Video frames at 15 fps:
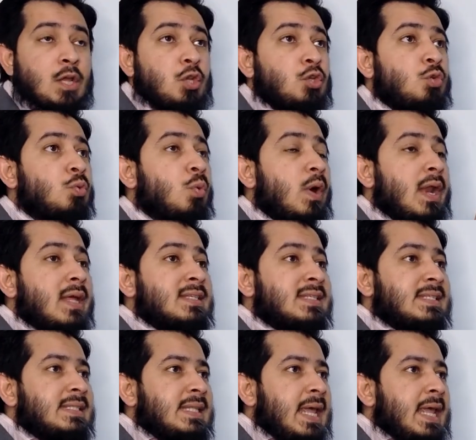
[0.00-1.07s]
to a
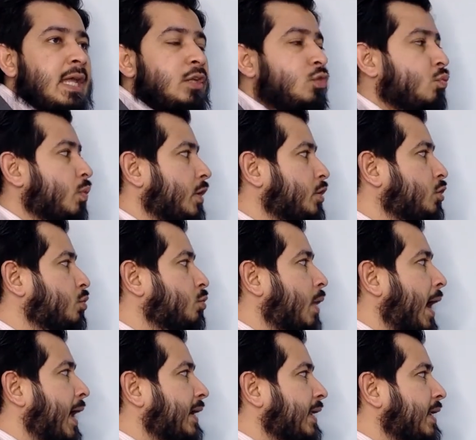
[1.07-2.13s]
stage where you
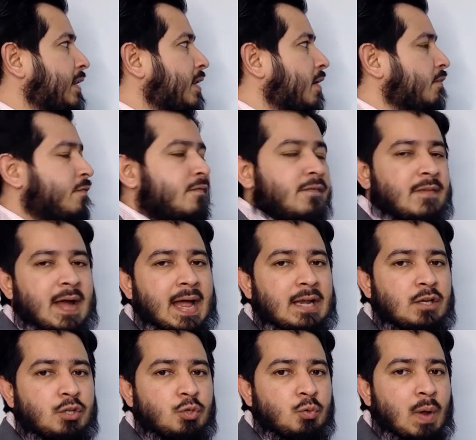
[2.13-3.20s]
had enough
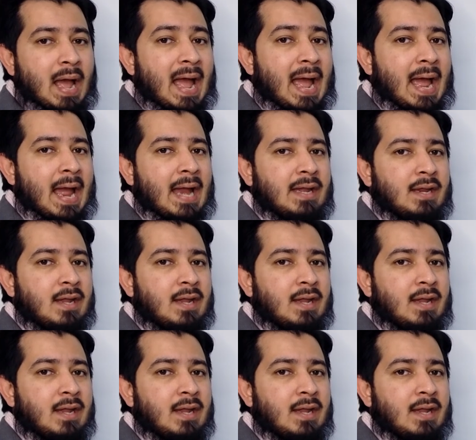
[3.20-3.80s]
value add